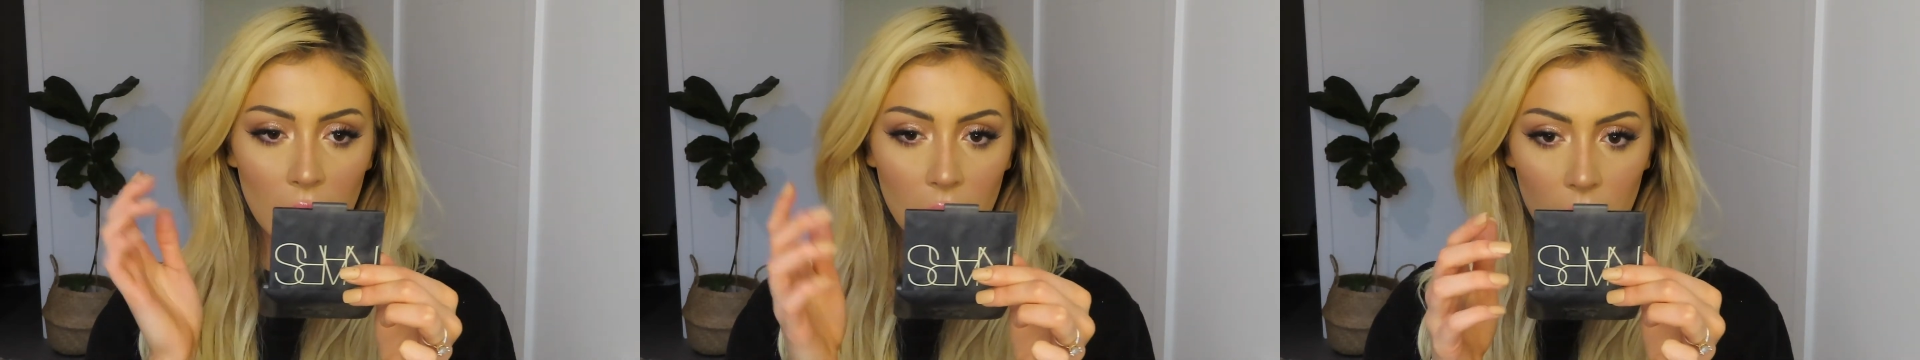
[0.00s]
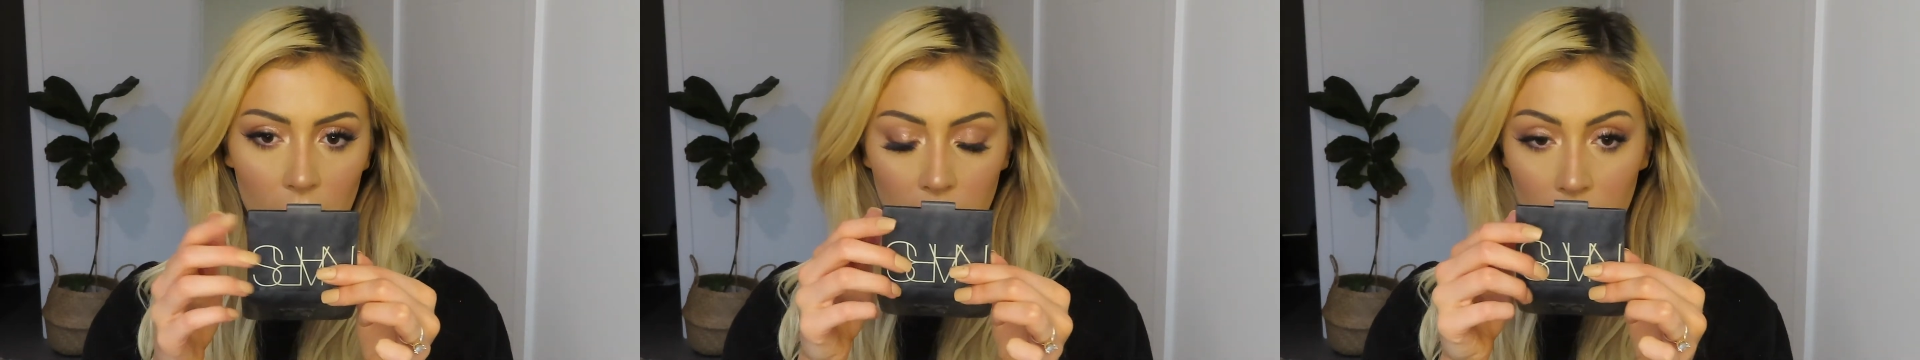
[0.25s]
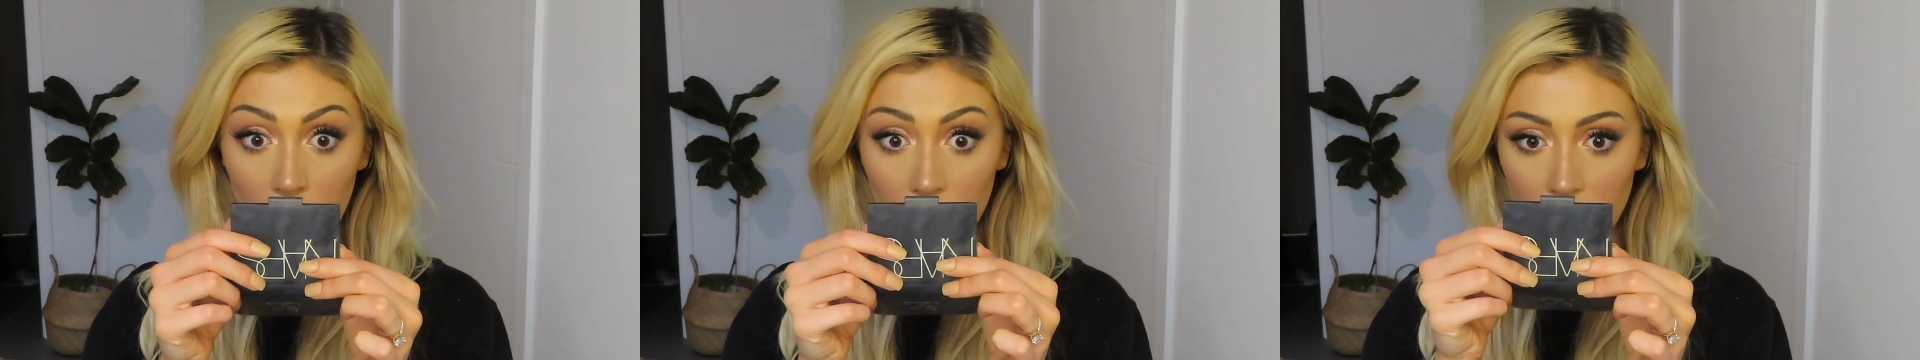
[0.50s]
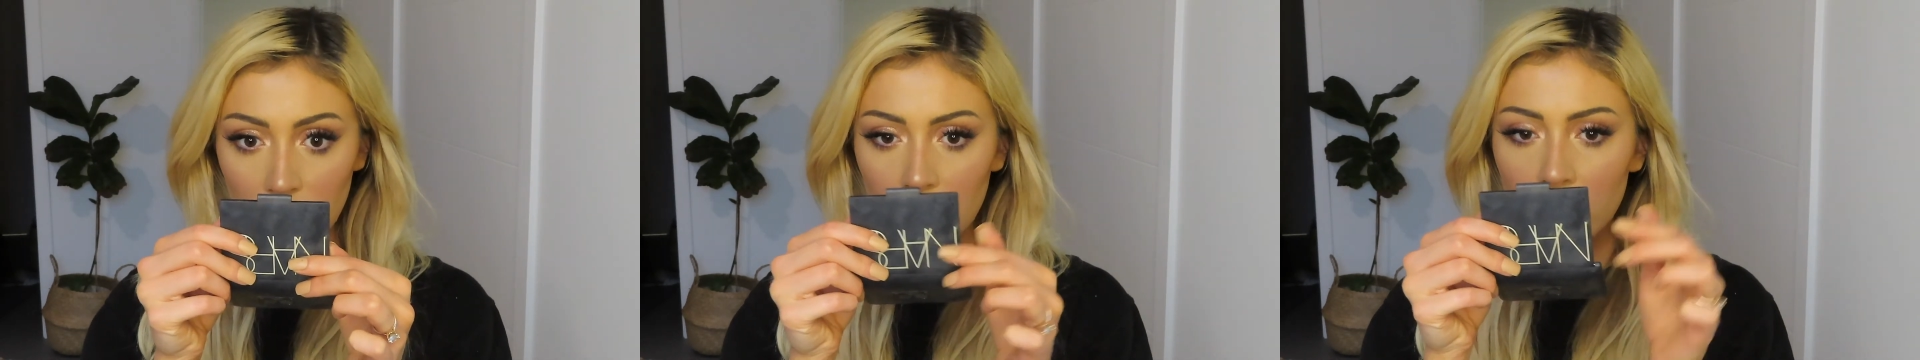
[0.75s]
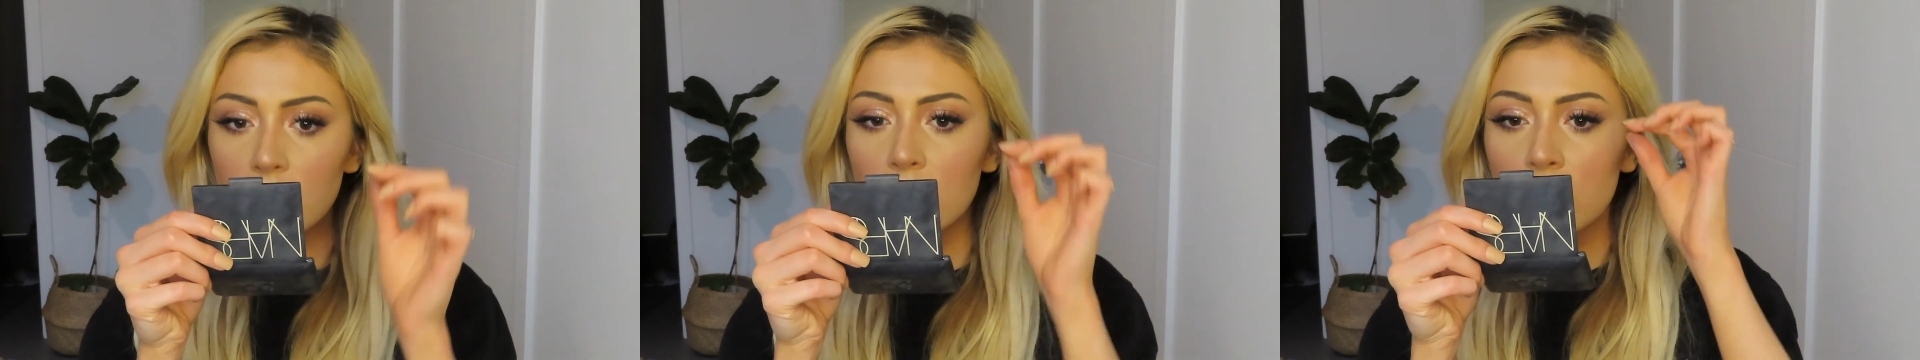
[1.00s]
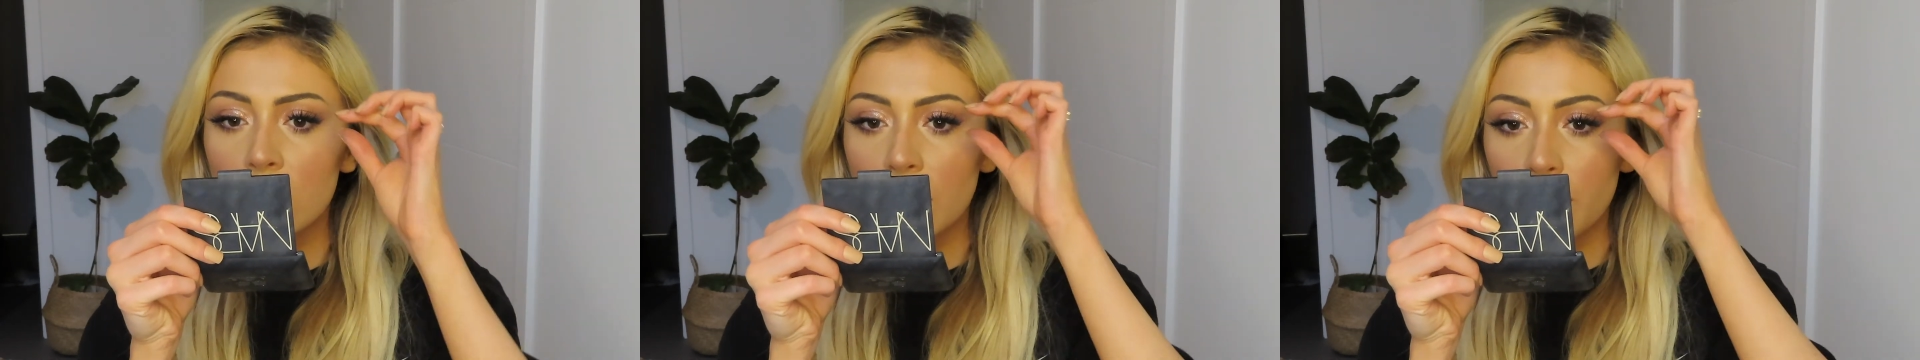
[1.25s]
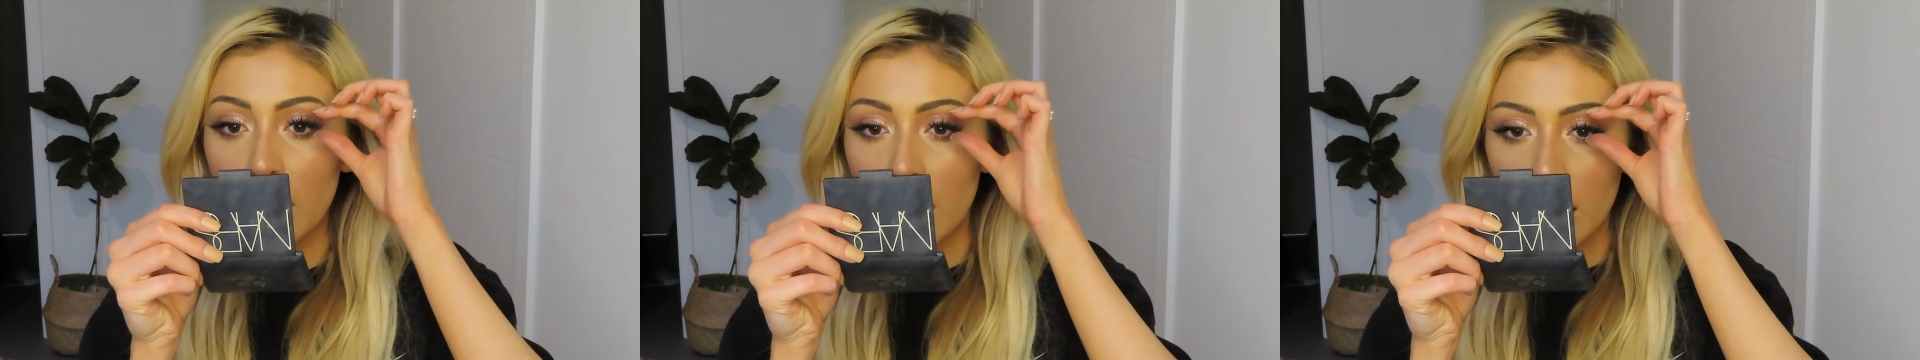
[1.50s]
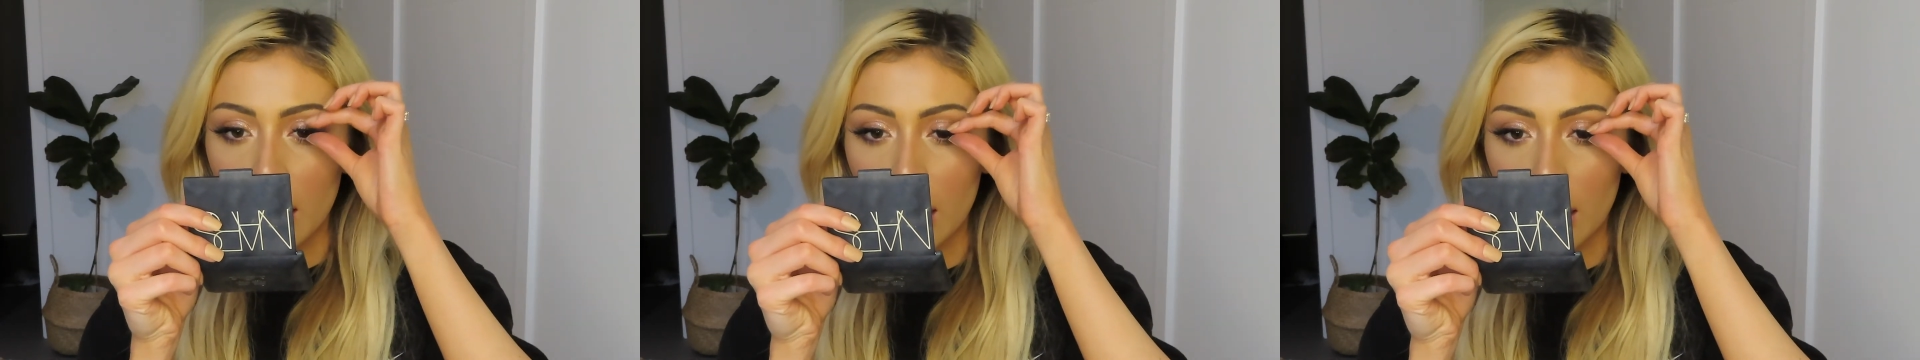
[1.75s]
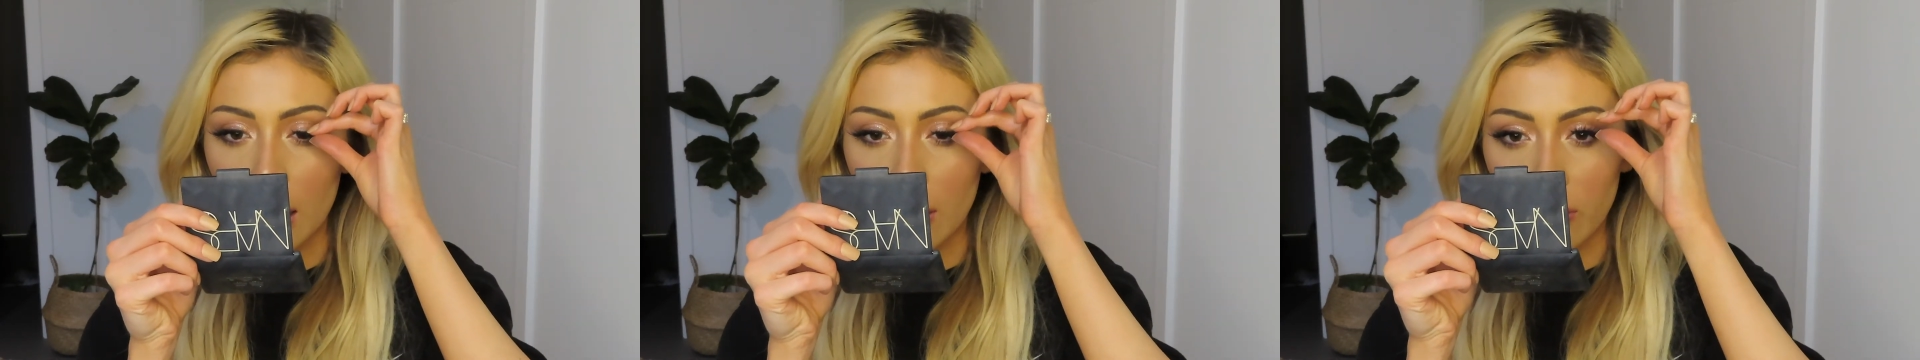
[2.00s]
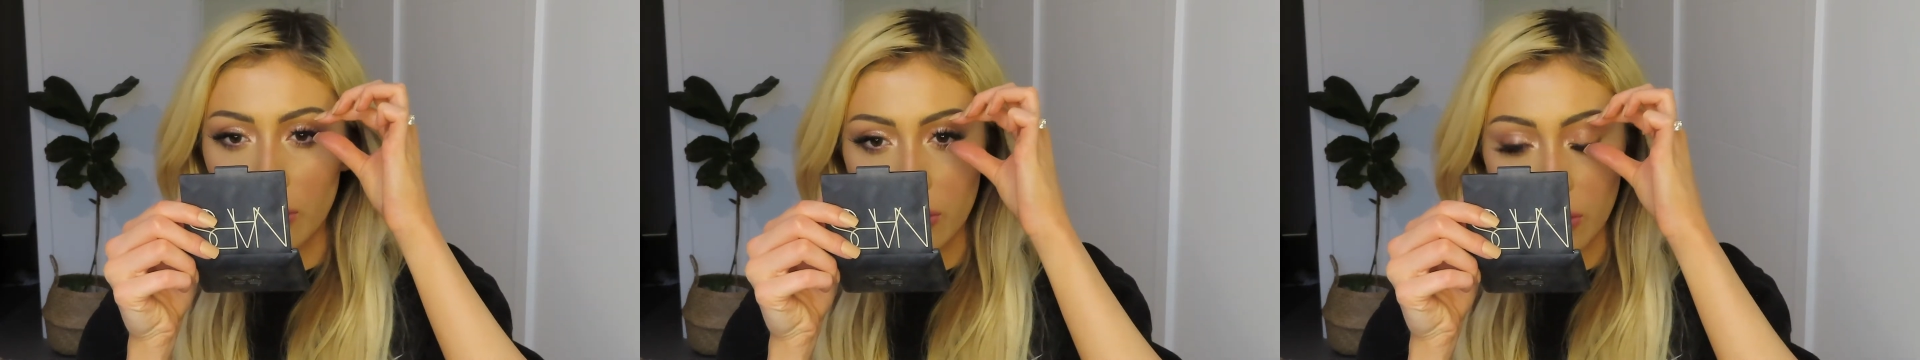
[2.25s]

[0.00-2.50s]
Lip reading: A really good tip I have